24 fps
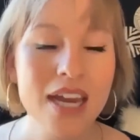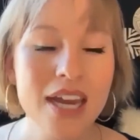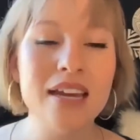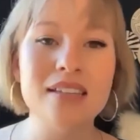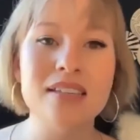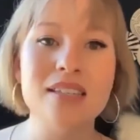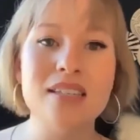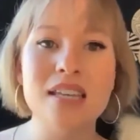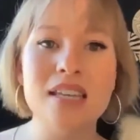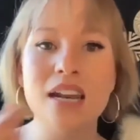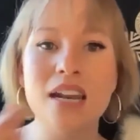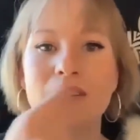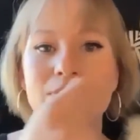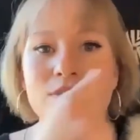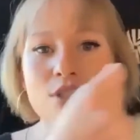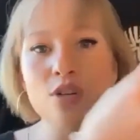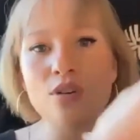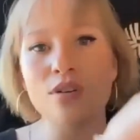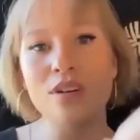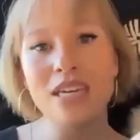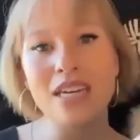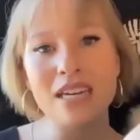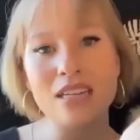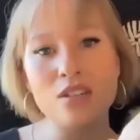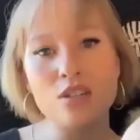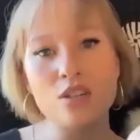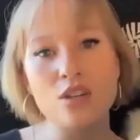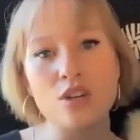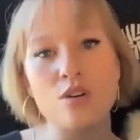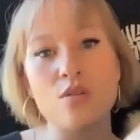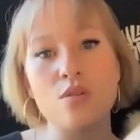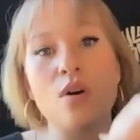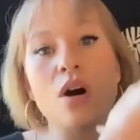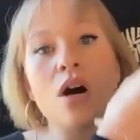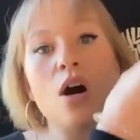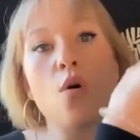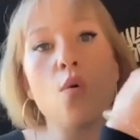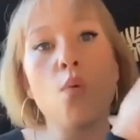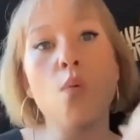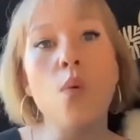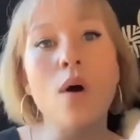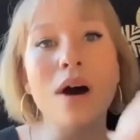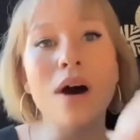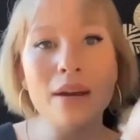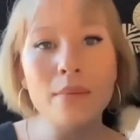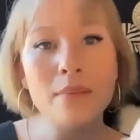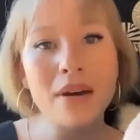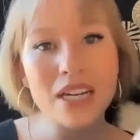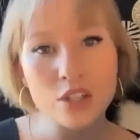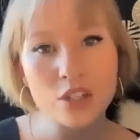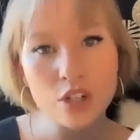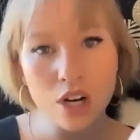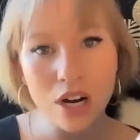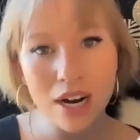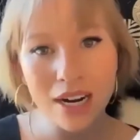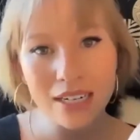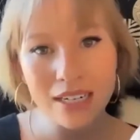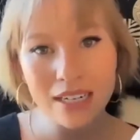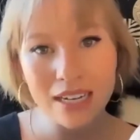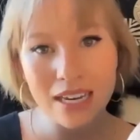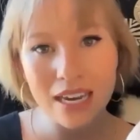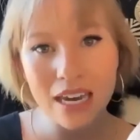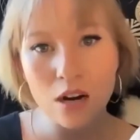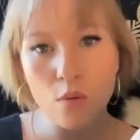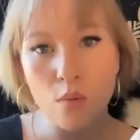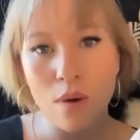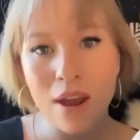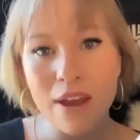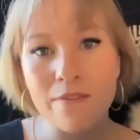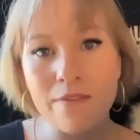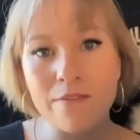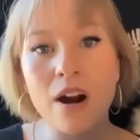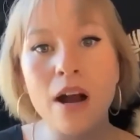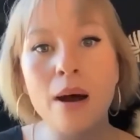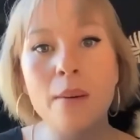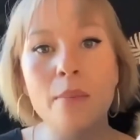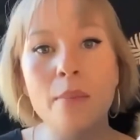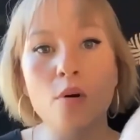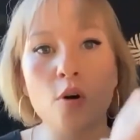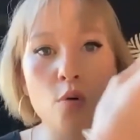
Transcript: Instead of tuning into, what am I trying to get away from,